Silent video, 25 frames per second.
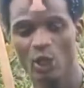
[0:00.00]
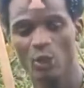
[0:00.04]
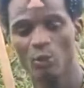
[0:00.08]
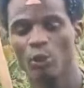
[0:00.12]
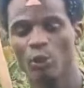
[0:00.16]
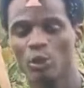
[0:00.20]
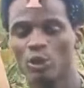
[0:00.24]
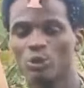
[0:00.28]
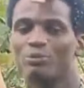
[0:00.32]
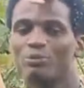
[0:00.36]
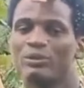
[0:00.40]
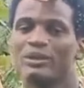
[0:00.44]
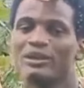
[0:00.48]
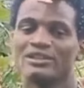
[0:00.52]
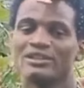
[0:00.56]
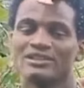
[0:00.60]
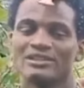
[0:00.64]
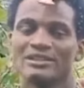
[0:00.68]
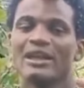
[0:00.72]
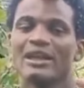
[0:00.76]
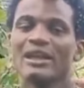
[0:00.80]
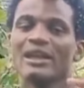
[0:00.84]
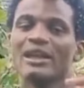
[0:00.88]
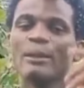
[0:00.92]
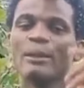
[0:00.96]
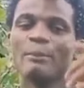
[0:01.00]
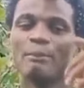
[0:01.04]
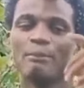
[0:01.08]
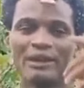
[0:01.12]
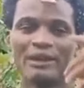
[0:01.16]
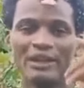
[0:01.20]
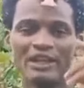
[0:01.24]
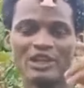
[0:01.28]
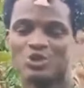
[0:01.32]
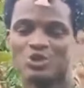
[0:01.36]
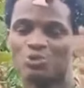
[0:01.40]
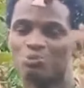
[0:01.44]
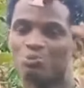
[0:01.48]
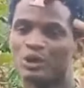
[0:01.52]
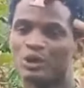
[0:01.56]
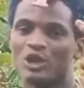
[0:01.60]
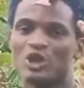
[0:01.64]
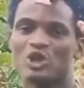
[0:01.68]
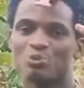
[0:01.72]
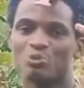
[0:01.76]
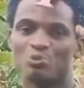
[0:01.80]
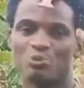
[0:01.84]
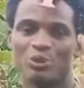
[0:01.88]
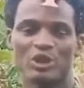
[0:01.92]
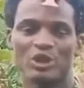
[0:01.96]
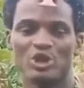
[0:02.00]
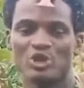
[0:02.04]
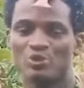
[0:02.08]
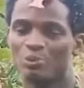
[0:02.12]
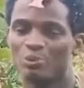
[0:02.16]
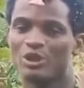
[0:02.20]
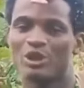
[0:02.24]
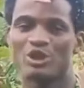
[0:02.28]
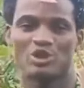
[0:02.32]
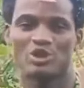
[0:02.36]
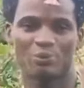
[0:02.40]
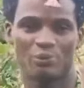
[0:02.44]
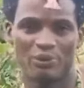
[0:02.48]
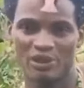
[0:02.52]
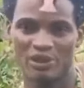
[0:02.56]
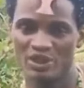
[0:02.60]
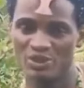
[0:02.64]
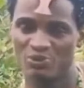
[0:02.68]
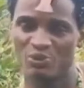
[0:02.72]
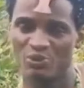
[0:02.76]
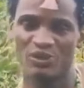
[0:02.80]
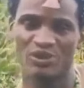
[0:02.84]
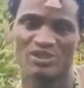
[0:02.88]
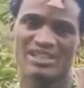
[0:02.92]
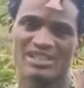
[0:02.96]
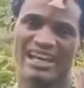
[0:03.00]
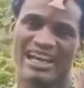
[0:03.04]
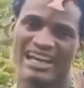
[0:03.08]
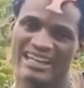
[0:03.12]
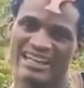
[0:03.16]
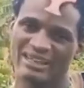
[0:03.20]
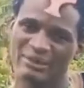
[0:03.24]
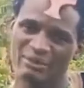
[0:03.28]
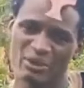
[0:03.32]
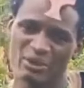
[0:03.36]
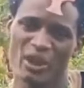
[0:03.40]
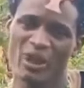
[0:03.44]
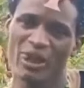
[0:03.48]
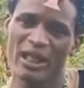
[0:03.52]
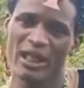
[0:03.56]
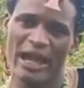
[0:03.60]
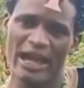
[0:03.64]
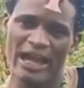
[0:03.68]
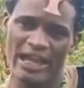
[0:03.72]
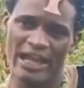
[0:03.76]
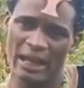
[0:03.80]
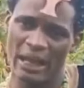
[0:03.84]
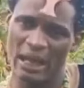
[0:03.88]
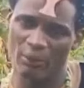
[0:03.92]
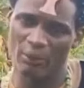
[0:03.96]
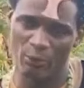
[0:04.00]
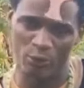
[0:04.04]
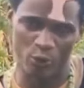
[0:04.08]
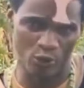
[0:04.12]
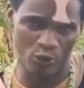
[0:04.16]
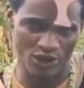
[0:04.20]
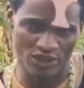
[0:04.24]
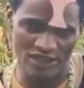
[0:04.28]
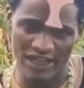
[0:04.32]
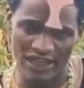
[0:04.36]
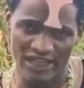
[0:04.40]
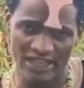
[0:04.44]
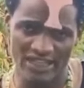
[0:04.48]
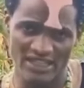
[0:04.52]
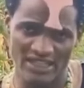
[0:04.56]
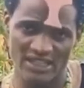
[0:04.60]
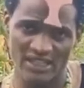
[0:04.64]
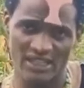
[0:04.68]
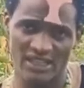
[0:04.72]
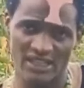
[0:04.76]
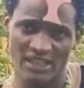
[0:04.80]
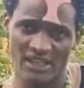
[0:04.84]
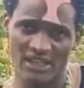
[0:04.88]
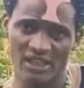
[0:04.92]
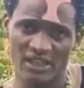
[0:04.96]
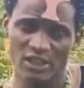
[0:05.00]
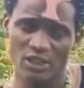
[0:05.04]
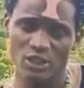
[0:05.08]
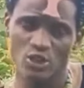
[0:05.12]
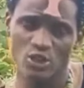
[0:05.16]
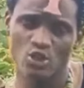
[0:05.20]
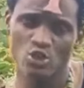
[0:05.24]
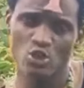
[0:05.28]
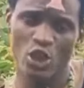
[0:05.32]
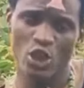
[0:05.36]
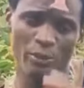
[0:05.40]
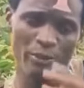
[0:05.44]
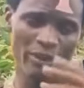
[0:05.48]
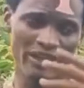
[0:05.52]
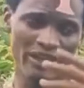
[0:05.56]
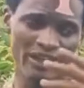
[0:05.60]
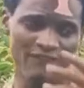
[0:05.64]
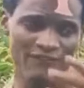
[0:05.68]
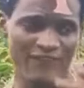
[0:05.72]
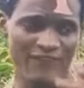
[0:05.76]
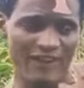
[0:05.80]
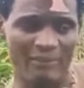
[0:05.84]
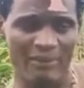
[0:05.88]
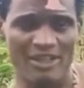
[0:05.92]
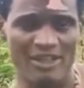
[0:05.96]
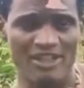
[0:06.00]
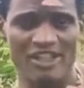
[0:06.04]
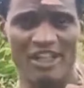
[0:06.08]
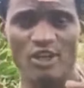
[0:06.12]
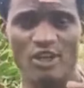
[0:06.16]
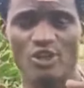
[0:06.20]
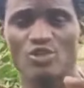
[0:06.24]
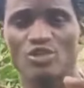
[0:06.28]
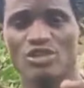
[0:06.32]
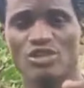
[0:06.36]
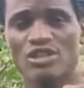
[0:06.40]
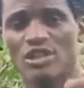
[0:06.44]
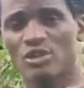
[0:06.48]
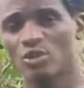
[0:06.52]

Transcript: But please, please, please, please, please, please, please, I apologize. So many farmers, they used to say,